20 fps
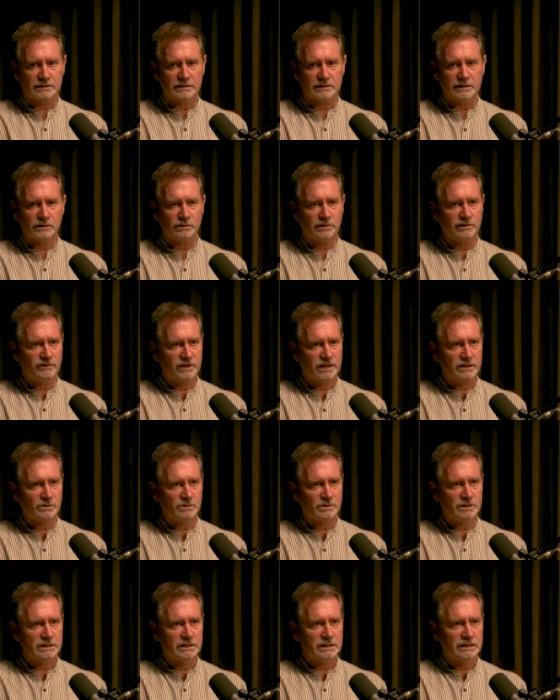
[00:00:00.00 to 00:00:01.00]
health
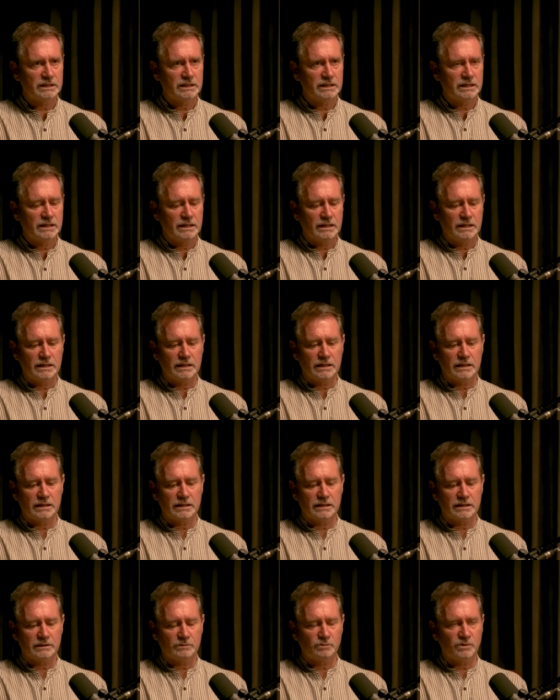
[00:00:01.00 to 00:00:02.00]
field,
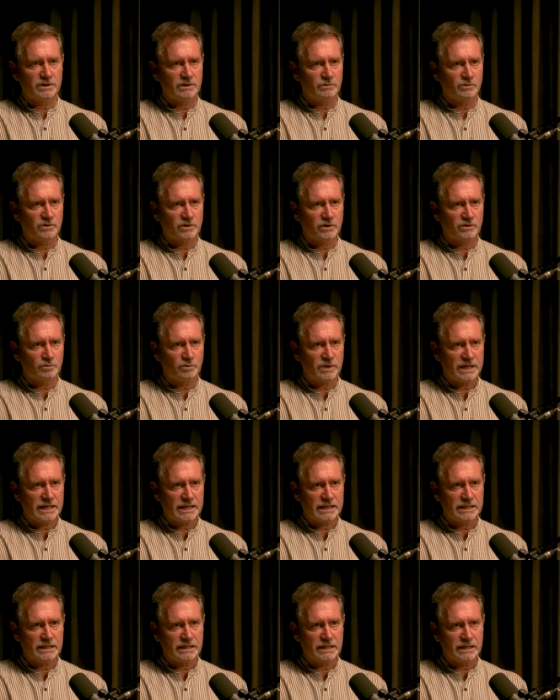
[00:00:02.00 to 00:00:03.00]
whether it be
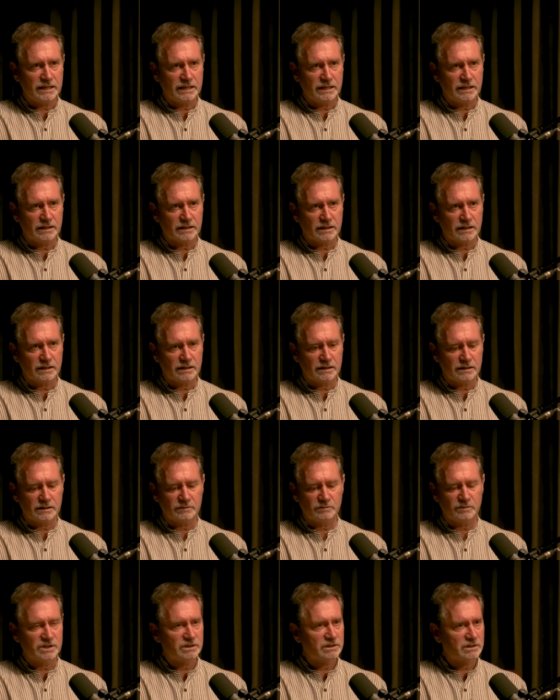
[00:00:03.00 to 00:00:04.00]
in the
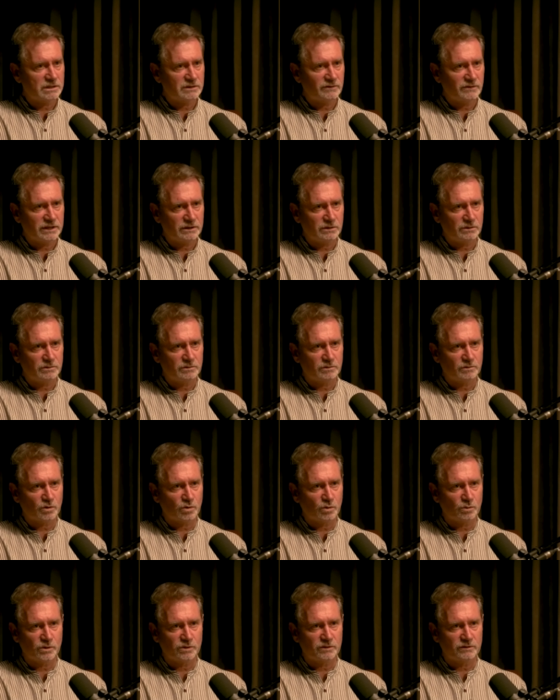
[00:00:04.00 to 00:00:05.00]
business field,
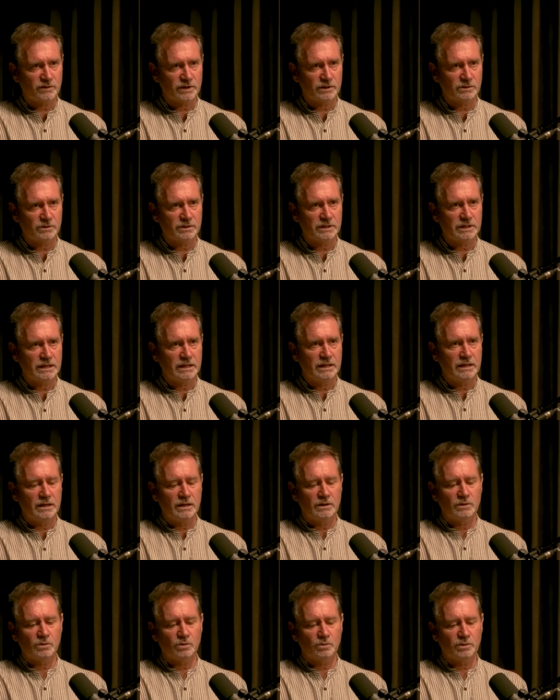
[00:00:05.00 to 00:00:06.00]
corporate field,
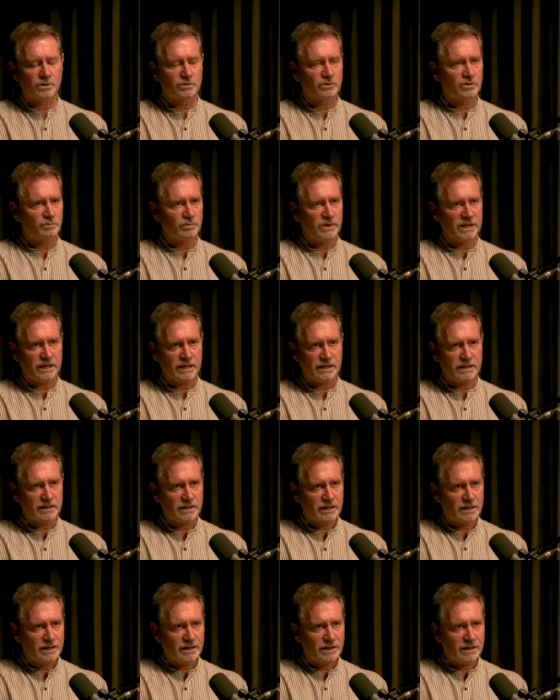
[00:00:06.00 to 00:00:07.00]
or whether it be
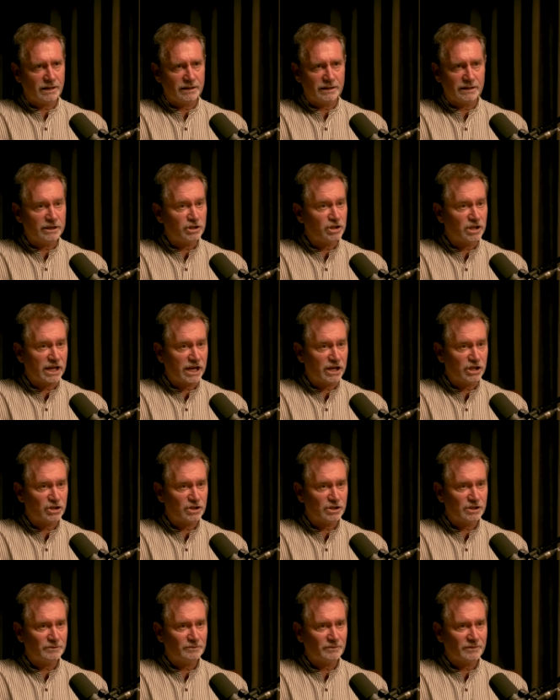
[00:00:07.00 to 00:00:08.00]
in
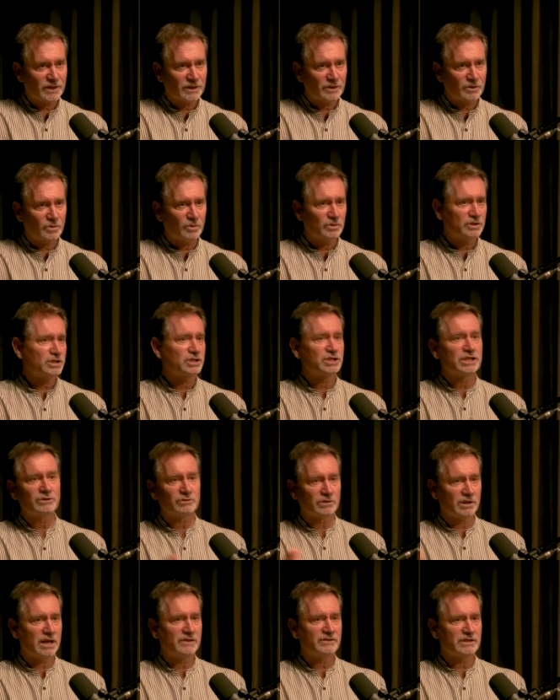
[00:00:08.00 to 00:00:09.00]
education, or just
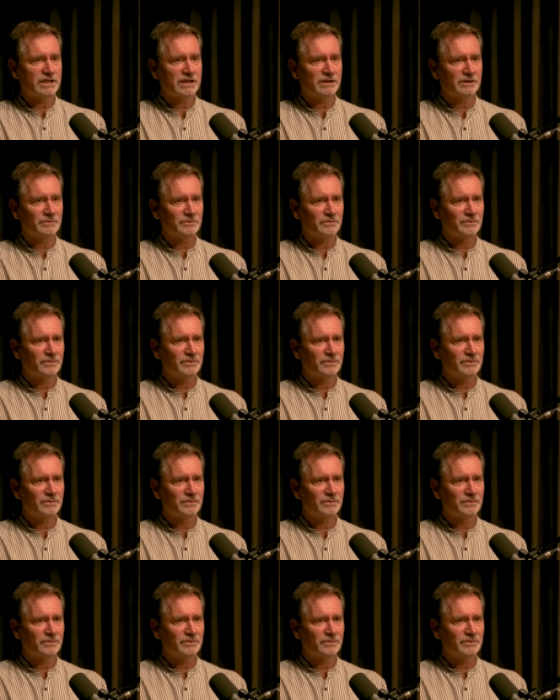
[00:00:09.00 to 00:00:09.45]
general lifestyle,